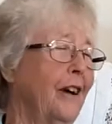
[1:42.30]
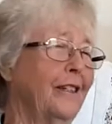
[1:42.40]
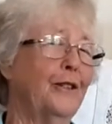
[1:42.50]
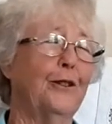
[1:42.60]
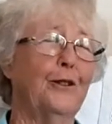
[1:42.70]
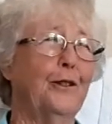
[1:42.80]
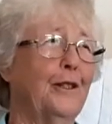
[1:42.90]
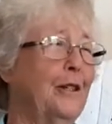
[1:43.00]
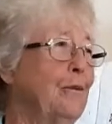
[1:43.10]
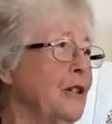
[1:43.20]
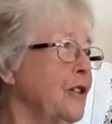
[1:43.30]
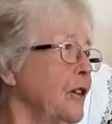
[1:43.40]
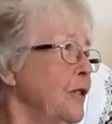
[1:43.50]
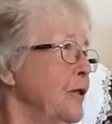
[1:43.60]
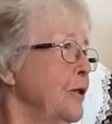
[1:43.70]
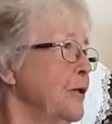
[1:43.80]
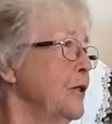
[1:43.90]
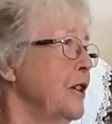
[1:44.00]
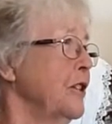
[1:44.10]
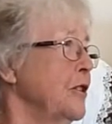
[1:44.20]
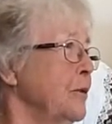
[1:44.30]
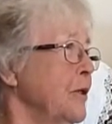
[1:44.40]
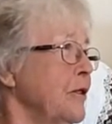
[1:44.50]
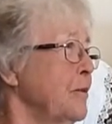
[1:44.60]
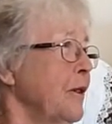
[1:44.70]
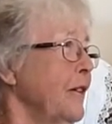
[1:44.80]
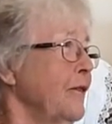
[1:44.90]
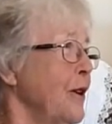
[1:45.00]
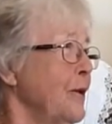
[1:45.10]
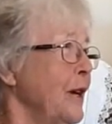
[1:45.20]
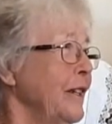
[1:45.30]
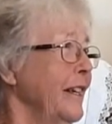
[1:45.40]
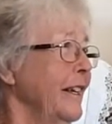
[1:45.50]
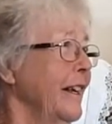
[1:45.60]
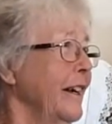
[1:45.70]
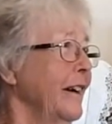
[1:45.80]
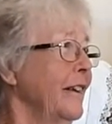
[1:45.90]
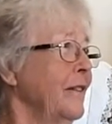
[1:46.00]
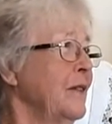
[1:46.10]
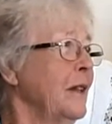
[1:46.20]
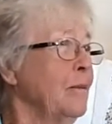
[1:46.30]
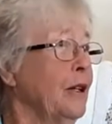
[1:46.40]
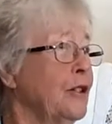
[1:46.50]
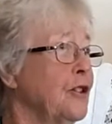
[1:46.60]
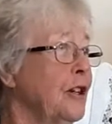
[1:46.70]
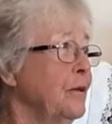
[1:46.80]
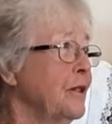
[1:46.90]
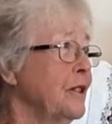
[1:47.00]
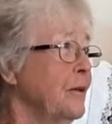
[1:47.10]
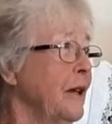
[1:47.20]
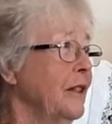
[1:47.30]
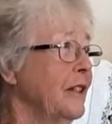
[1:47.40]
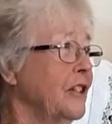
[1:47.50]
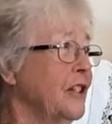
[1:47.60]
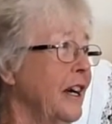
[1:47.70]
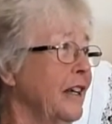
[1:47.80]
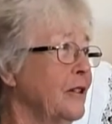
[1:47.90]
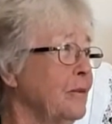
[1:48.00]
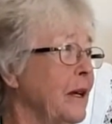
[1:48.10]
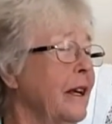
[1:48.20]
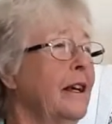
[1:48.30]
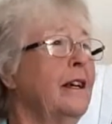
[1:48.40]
certainly wish I knew who the teacher was, but I've no idea now, because she was the one that started me.